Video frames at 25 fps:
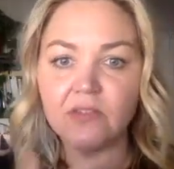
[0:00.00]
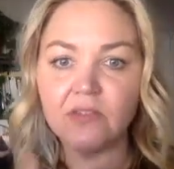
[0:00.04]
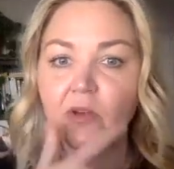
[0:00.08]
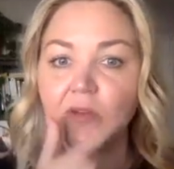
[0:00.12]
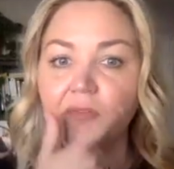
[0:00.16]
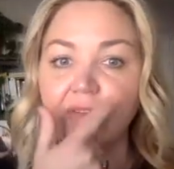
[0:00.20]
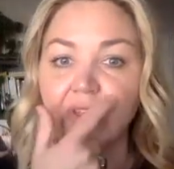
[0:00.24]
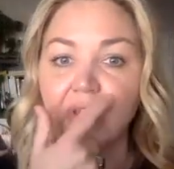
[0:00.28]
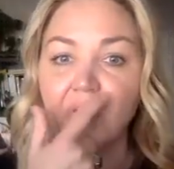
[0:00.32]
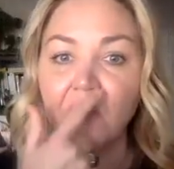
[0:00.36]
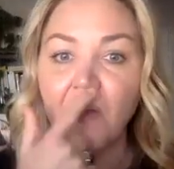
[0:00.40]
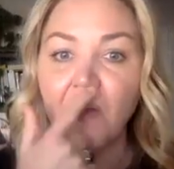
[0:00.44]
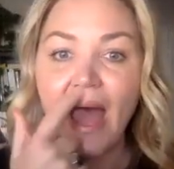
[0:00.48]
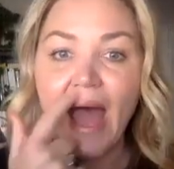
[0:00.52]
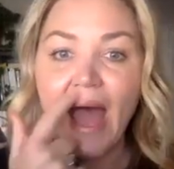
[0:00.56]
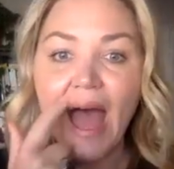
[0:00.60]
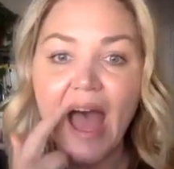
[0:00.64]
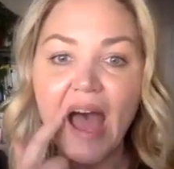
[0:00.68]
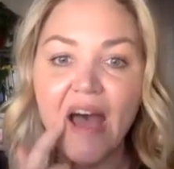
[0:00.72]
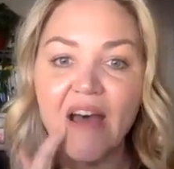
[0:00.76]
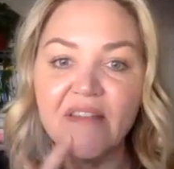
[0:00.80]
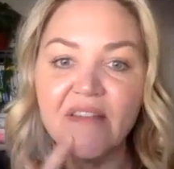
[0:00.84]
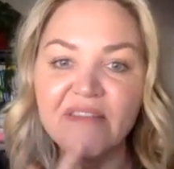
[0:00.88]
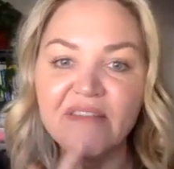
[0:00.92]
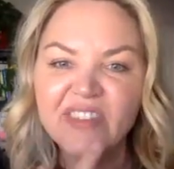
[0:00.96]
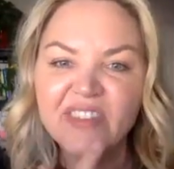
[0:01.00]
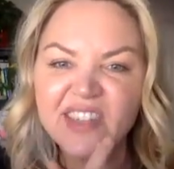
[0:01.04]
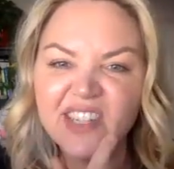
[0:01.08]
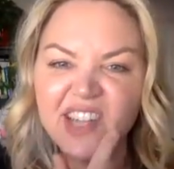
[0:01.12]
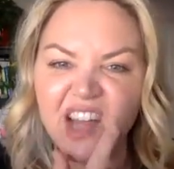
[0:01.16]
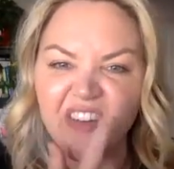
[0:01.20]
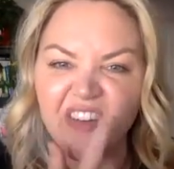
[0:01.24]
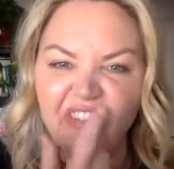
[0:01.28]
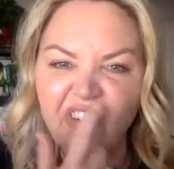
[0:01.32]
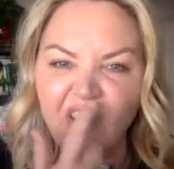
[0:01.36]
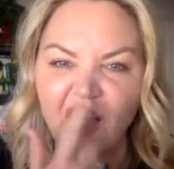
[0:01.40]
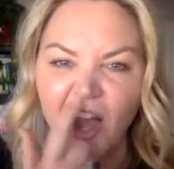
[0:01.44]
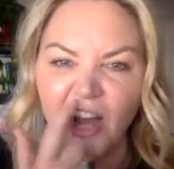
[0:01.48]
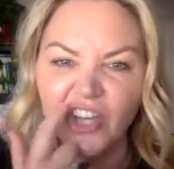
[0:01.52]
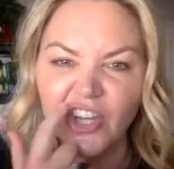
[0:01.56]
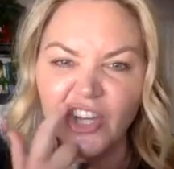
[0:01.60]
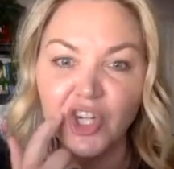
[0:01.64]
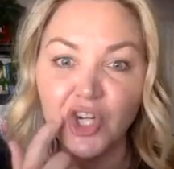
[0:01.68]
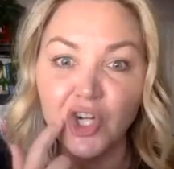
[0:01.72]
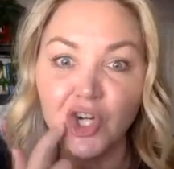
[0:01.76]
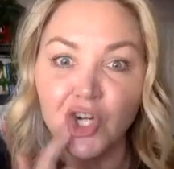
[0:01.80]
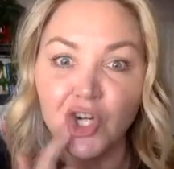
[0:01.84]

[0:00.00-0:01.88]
So if you have stuff on